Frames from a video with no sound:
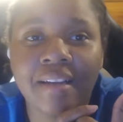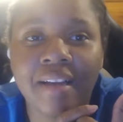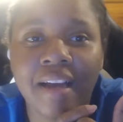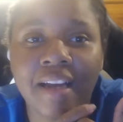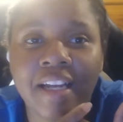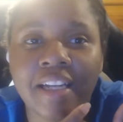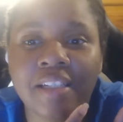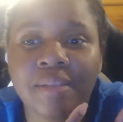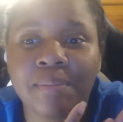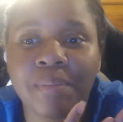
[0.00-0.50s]
I
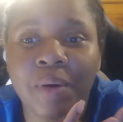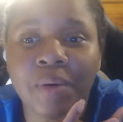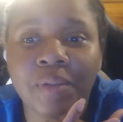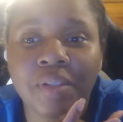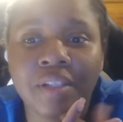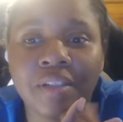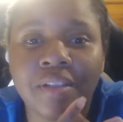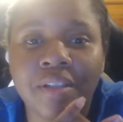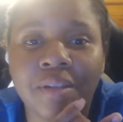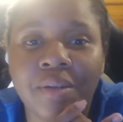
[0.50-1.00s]
guess
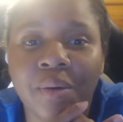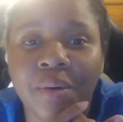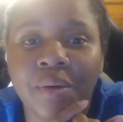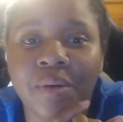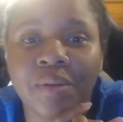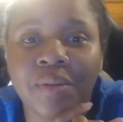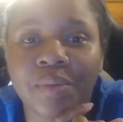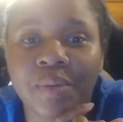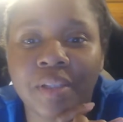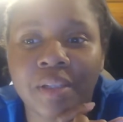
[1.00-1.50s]
posting
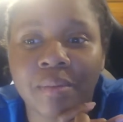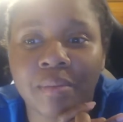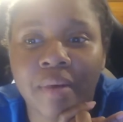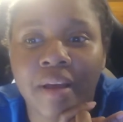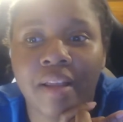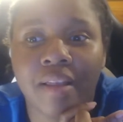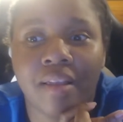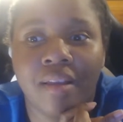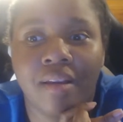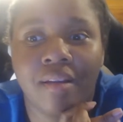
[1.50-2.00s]
tutorials was a
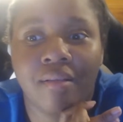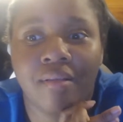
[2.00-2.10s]
bad thing.